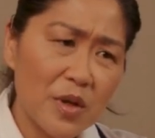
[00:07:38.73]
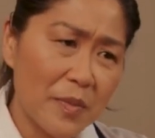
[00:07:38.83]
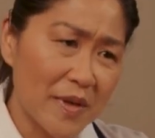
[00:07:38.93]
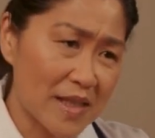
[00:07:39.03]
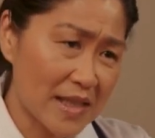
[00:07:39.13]

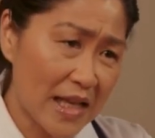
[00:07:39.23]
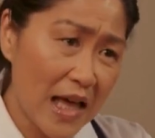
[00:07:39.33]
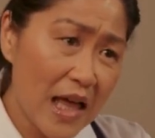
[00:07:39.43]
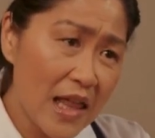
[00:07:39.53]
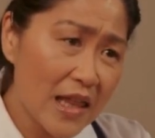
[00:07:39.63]
And if
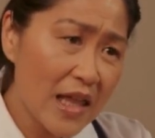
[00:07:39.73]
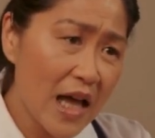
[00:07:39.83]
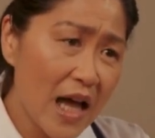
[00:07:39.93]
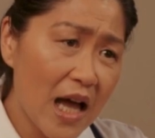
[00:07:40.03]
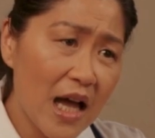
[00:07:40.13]
I were to
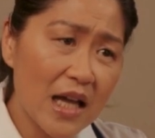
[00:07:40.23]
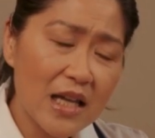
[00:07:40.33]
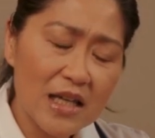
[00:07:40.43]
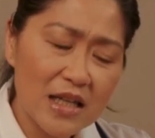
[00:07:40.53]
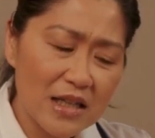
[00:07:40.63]
rank these
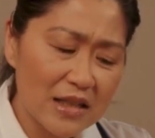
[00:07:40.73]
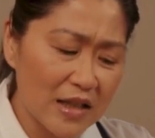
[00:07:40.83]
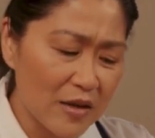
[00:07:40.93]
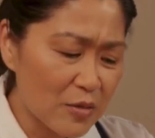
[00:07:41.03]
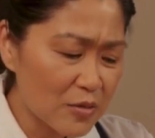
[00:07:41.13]
three
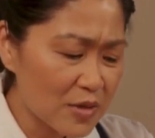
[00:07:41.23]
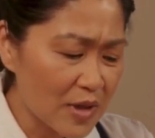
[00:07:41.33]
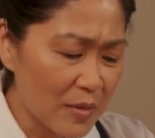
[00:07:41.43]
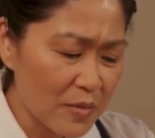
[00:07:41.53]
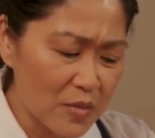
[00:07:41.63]
drinks from
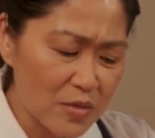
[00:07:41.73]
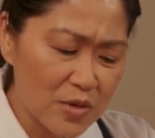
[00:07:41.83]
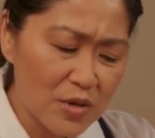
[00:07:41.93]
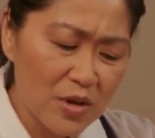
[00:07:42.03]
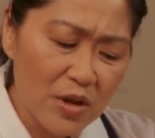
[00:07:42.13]
worst to
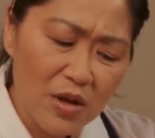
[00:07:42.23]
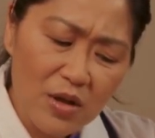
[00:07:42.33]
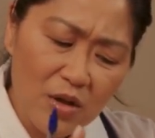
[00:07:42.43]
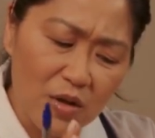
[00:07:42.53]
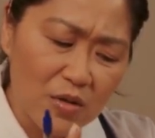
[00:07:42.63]
best,
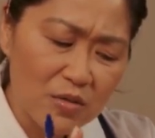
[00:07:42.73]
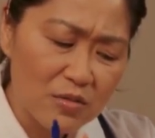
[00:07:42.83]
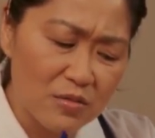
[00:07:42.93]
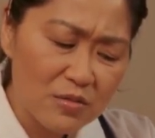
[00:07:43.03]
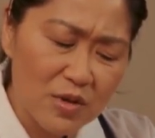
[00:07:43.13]
right
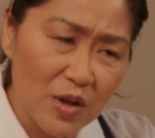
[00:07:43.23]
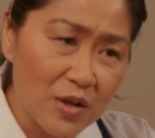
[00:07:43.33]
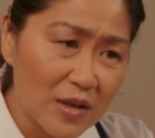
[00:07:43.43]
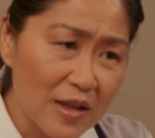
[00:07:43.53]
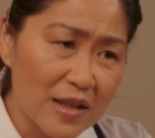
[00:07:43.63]
at the
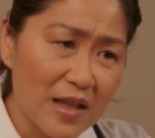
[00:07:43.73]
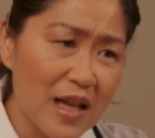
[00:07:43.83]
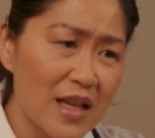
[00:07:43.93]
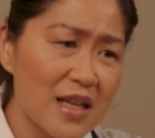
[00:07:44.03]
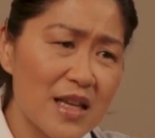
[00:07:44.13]
bottom
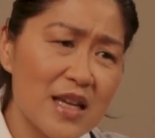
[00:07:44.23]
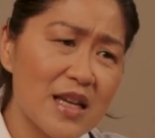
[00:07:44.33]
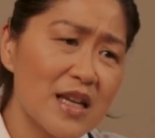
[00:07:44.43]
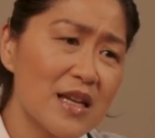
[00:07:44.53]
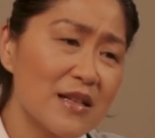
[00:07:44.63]
of the
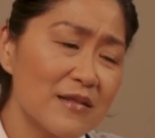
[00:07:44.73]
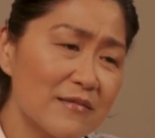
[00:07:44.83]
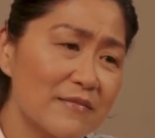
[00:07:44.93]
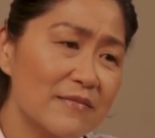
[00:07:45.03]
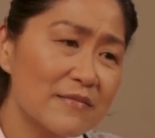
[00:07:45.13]
list
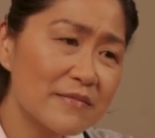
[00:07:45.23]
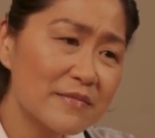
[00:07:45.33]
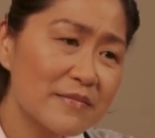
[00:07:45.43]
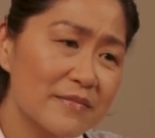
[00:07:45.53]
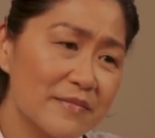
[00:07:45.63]
would be
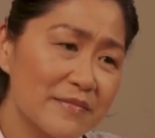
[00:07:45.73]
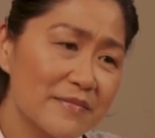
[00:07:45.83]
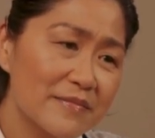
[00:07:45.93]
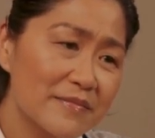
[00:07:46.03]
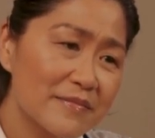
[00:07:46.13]
wine,
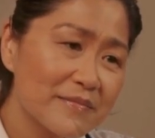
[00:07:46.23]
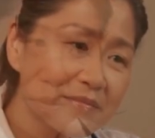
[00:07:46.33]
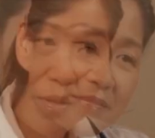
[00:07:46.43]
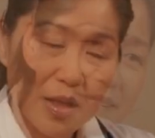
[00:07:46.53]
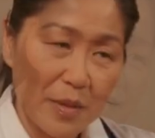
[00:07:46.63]
because
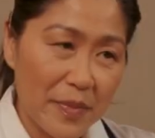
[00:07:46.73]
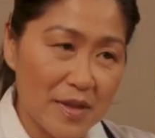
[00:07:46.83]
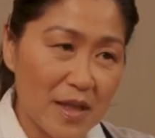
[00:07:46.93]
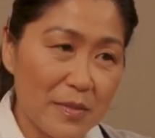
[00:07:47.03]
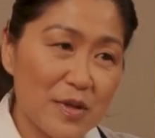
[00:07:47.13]
yes,
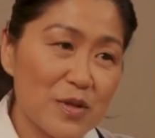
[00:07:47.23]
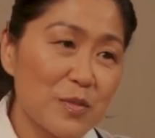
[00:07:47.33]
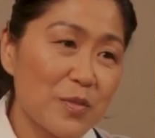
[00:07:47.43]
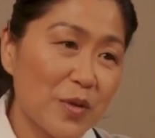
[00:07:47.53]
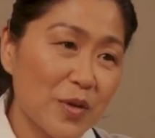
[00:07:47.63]
it
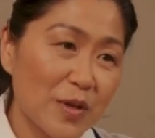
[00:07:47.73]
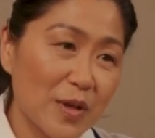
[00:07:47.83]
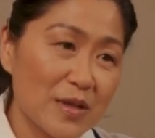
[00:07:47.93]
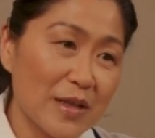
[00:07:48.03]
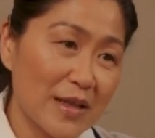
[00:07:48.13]
does
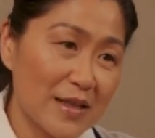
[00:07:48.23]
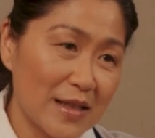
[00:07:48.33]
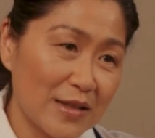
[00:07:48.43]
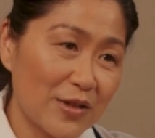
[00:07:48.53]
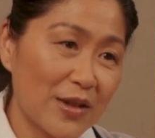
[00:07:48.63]
bring down your
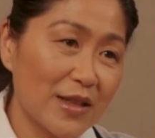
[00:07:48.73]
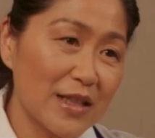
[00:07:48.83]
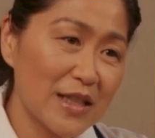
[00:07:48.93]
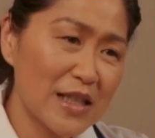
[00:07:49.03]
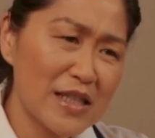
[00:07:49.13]
blood
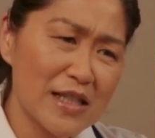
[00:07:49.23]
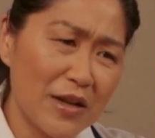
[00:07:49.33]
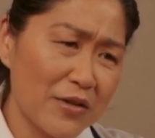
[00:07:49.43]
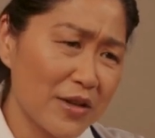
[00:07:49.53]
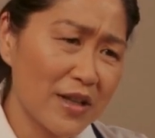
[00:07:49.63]
sugar,
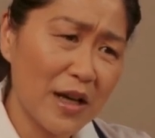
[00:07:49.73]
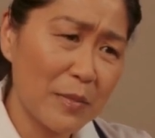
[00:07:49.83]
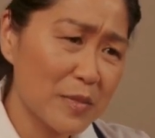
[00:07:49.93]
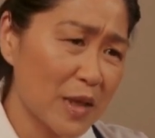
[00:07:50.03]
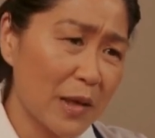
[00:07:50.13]

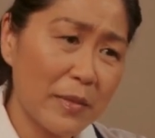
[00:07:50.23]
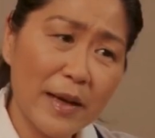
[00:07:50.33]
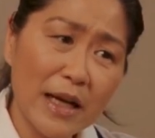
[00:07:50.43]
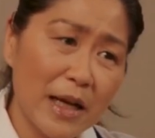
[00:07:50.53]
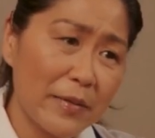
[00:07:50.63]
but
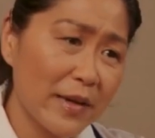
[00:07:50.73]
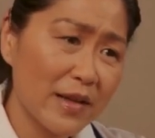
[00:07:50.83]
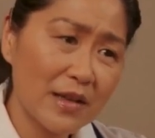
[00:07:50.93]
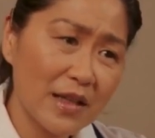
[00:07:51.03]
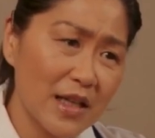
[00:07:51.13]

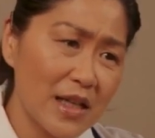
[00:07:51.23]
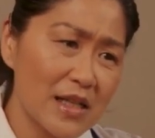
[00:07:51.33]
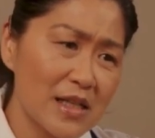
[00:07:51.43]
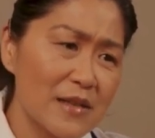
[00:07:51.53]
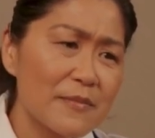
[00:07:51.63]
it
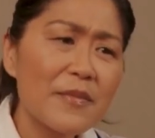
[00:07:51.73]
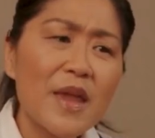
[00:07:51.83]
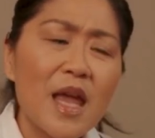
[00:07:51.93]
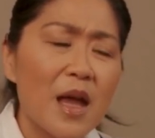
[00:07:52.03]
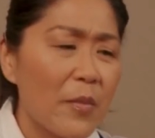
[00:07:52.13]
does it
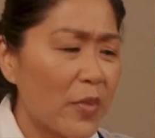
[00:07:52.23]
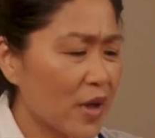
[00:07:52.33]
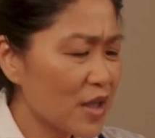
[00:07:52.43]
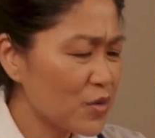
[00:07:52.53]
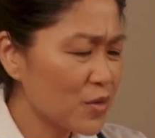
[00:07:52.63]
in a
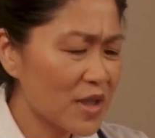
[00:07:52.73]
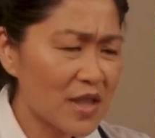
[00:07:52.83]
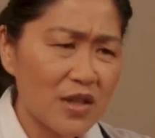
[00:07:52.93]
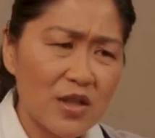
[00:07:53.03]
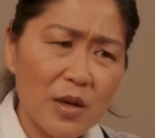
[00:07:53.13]
very
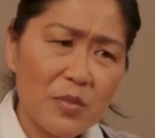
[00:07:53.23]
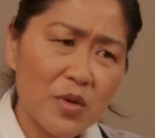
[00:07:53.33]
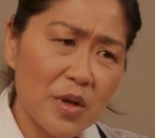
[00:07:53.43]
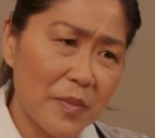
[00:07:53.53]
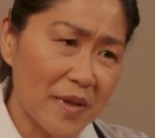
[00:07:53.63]

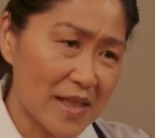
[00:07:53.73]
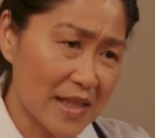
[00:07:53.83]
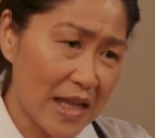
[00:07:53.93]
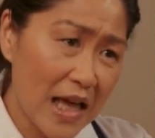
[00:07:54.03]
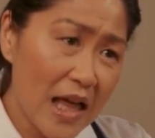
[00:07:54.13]
unpredictable
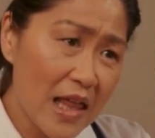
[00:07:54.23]
way.